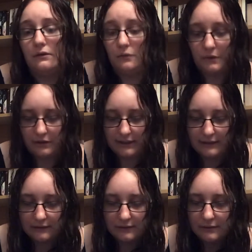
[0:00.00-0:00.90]
I don't know where
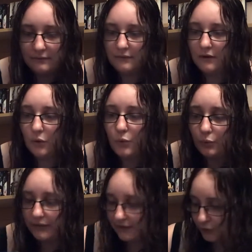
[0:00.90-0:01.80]
it is.
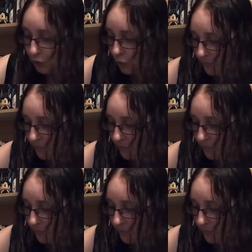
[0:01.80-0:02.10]
Oh, there's